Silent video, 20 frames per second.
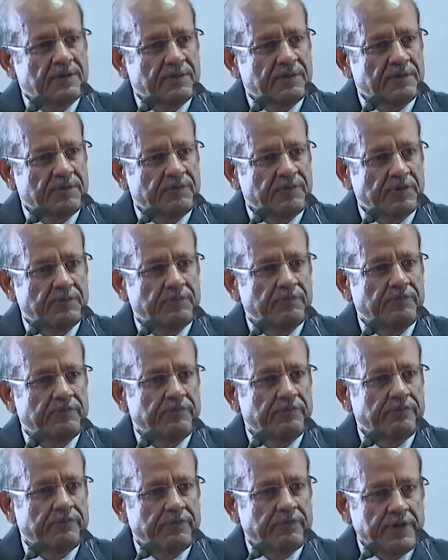with
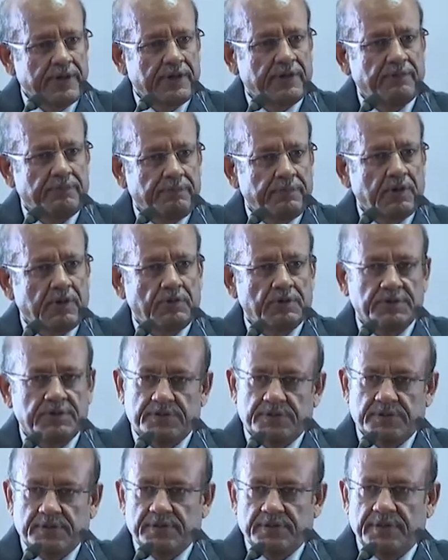word of mouth,
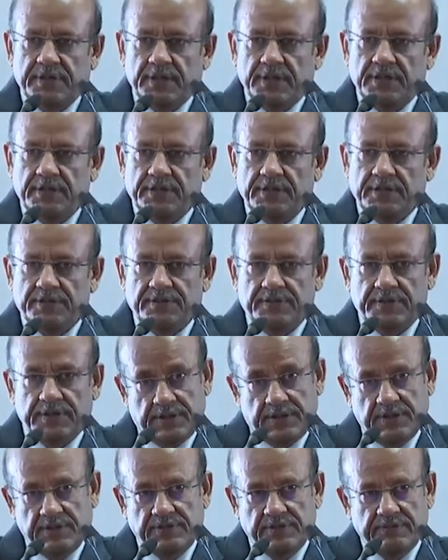tell others that
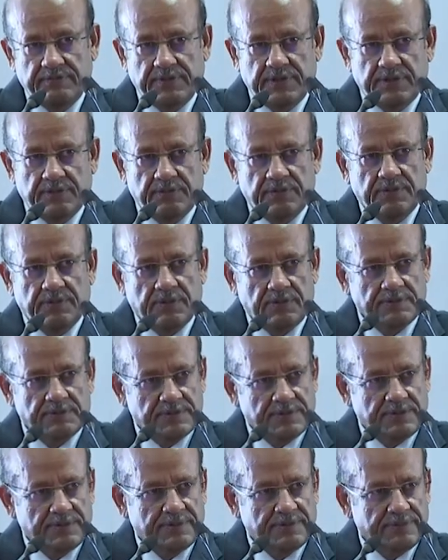he is a very good
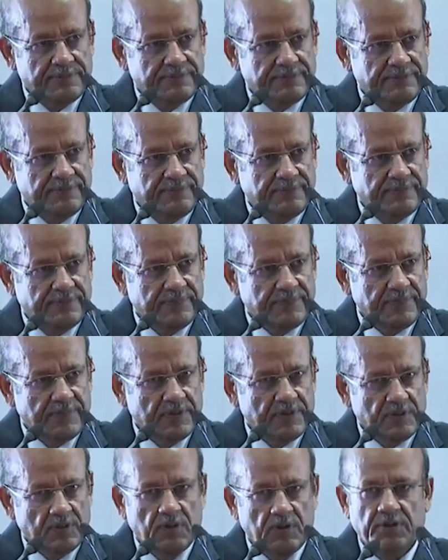counsel,
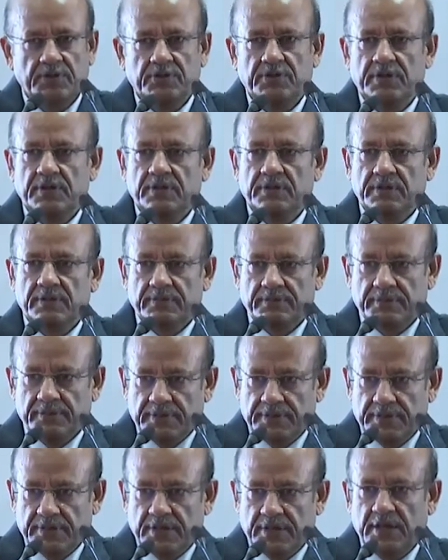or your
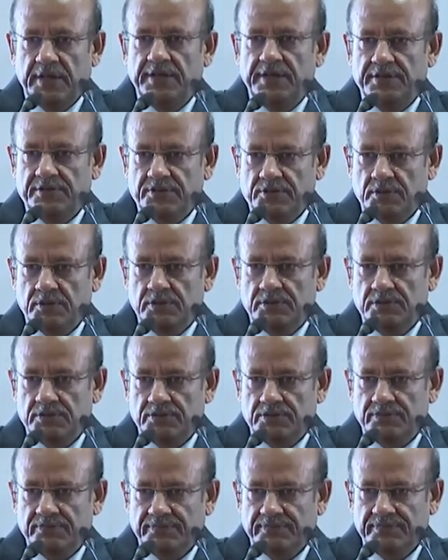clients also.